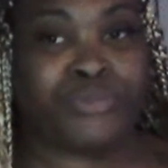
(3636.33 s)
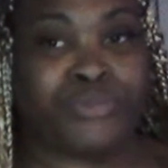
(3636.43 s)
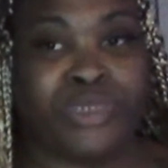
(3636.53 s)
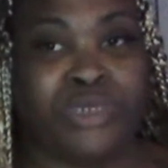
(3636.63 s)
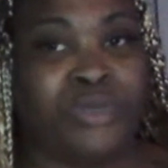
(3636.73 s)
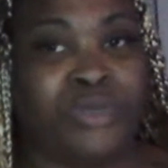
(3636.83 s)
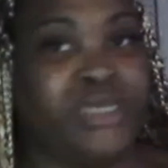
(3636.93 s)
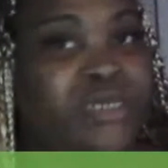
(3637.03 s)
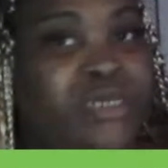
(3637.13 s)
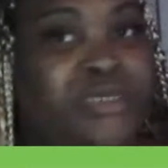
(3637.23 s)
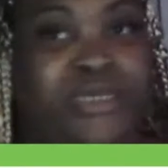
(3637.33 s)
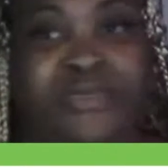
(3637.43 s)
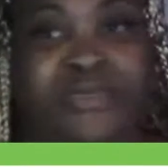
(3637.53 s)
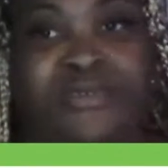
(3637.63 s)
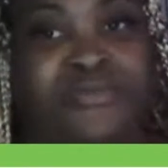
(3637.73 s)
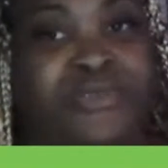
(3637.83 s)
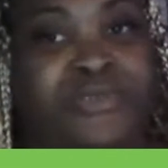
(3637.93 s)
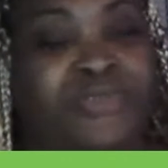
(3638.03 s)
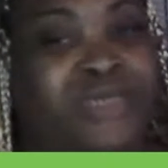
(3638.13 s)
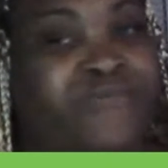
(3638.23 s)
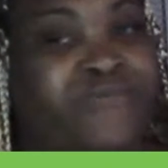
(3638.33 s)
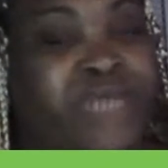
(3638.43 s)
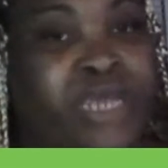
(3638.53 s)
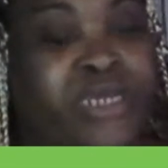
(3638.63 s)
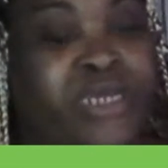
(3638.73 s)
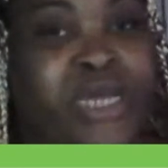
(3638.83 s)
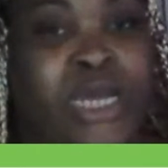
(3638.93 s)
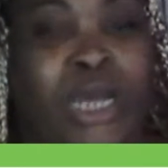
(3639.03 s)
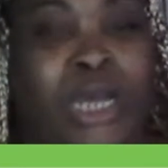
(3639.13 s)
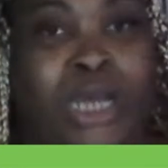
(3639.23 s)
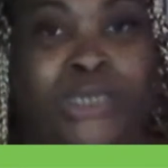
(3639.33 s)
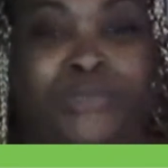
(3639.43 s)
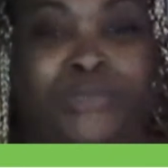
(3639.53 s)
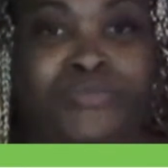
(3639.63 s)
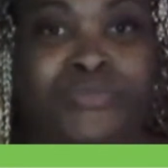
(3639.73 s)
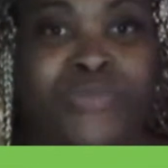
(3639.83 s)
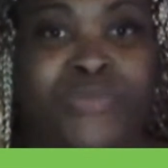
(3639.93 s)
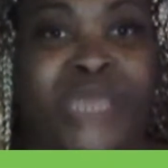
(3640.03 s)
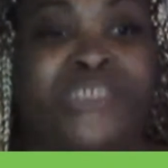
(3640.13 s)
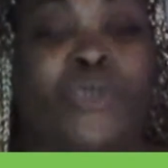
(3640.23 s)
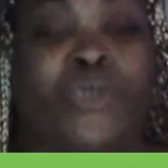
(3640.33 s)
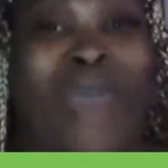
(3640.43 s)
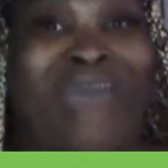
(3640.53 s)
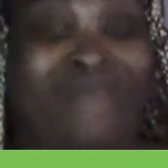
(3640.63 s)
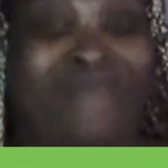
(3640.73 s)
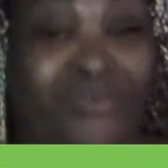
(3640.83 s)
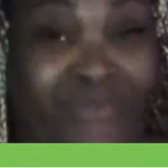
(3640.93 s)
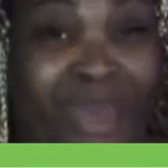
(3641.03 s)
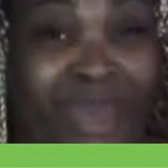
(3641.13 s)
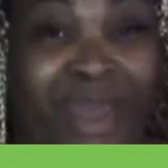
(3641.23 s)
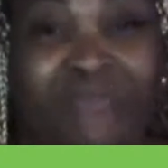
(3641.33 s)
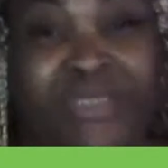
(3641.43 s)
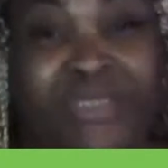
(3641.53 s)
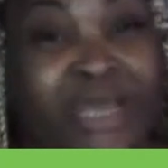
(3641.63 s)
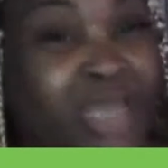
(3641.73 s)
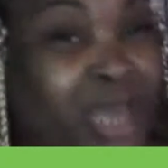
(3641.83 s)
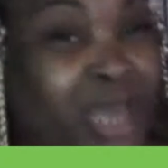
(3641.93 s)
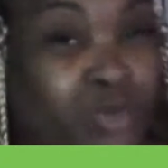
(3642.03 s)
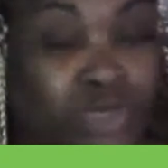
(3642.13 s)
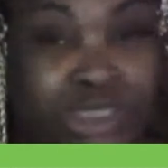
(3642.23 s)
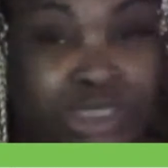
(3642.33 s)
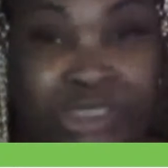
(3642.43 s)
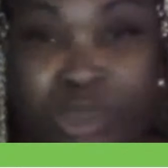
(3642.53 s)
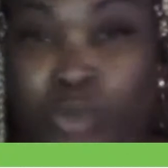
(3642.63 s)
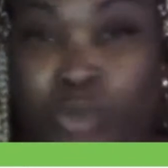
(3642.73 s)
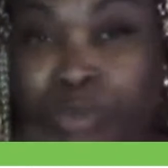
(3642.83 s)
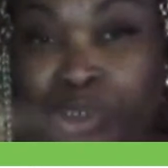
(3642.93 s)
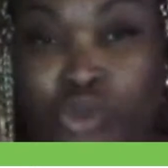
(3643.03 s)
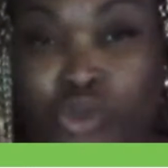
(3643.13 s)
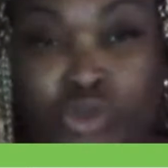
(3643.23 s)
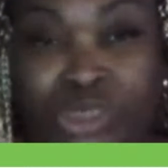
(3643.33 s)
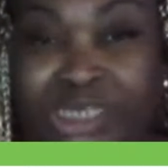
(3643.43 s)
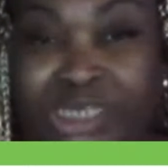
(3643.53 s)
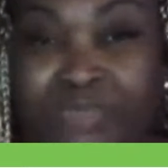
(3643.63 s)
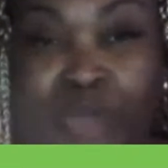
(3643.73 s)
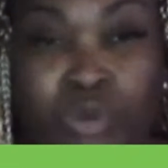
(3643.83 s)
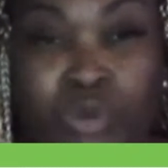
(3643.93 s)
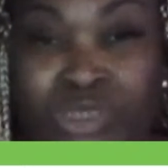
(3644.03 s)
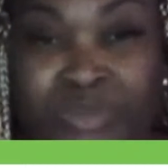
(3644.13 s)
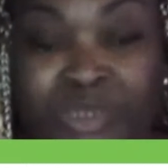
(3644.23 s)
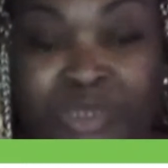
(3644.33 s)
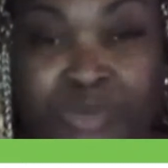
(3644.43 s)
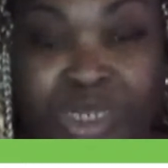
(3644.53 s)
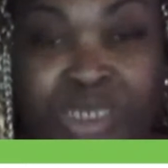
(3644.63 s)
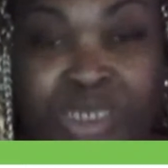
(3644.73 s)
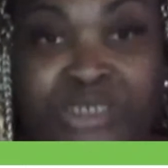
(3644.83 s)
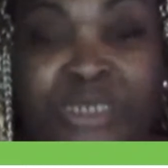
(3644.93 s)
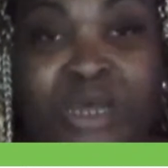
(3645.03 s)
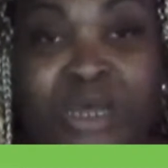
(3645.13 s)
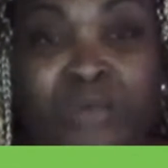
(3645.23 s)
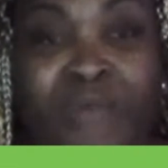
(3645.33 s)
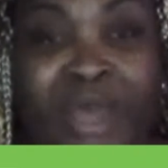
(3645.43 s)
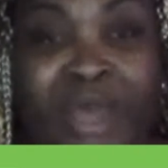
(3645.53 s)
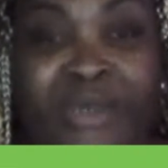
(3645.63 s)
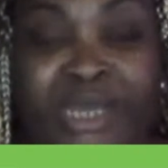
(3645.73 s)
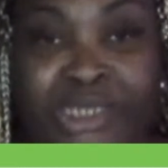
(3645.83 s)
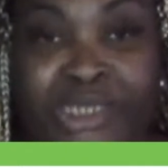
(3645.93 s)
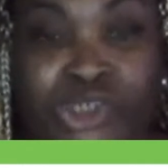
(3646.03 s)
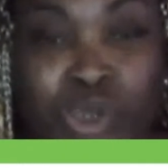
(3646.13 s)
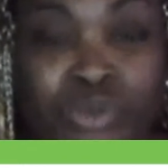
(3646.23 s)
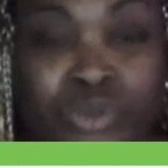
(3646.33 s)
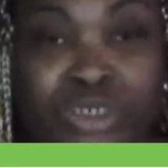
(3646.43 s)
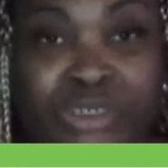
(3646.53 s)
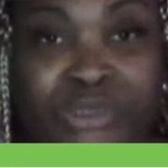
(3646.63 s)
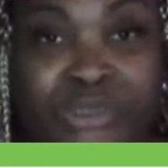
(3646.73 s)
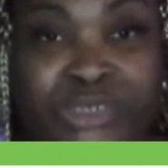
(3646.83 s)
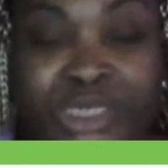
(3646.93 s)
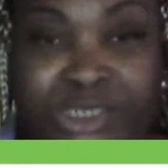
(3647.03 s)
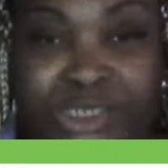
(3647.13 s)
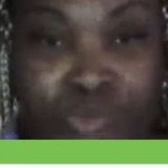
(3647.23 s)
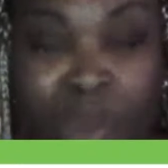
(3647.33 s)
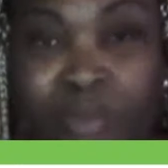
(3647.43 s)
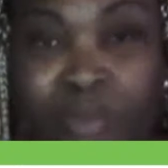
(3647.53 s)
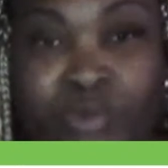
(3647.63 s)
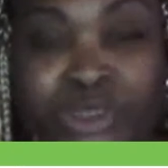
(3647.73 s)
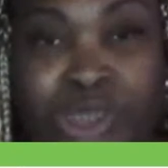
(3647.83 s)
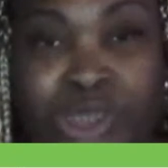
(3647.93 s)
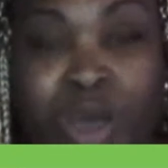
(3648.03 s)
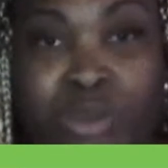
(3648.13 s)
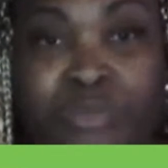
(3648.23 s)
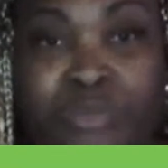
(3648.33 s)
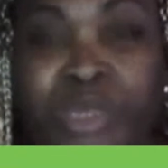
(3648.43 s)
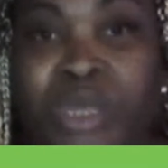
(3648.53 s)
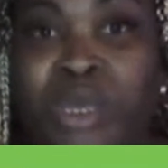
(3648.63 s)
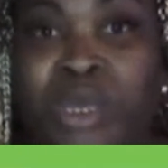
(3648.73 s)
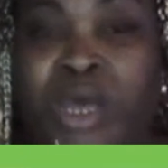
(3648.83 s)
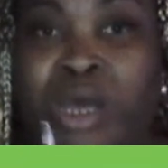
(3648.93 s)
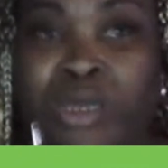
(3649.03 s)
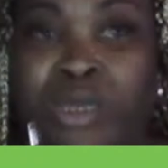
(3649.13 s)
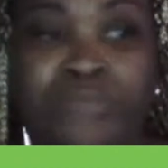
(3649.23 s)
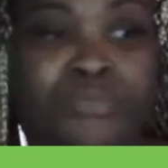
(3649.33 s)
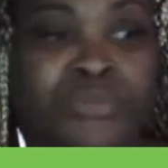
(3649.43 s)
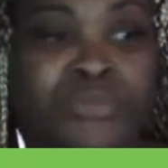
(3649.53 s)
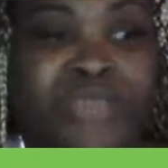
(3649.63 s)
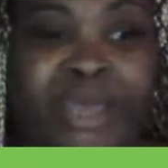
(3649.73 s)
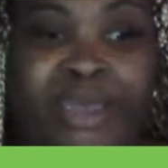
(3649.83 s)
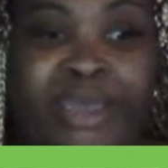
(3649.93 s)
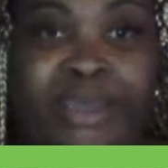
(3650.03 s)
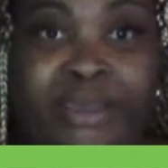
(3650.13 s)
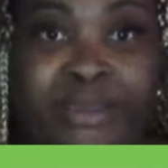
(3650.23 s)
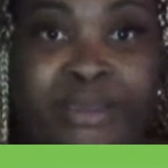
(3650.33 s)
Lord, Ian, you tough today. And so after that kind of was, you know, just blown to smithereens by Neck and Shoulders, Jiz and Robert, what you call them, they